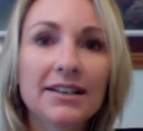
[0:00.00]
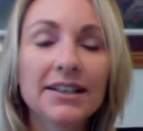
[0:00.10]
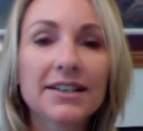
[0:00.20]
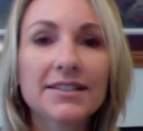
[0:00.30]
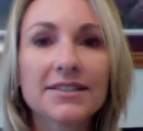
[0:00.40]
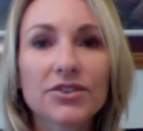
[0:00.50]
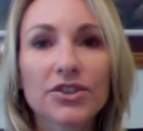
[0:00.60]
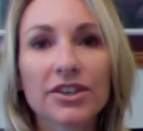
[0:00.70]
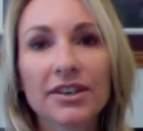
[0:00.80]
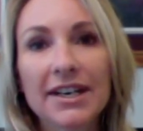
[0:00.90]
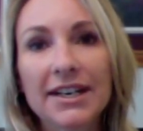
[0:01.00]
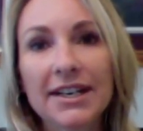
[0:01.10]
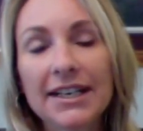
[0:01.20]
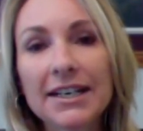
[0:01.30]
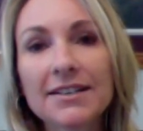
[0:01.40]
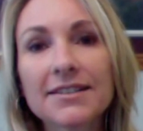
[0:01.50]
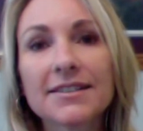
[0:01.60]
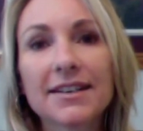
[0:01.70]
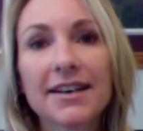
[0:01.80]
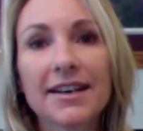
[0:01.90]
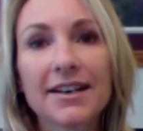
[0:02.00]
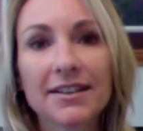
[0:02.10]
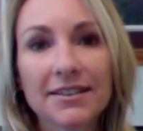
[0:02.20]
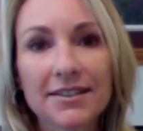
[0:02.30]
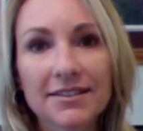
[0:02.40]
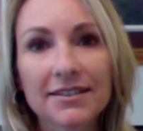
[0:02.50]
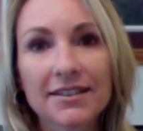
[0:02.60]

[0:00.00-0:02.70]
clicks or any kinks, and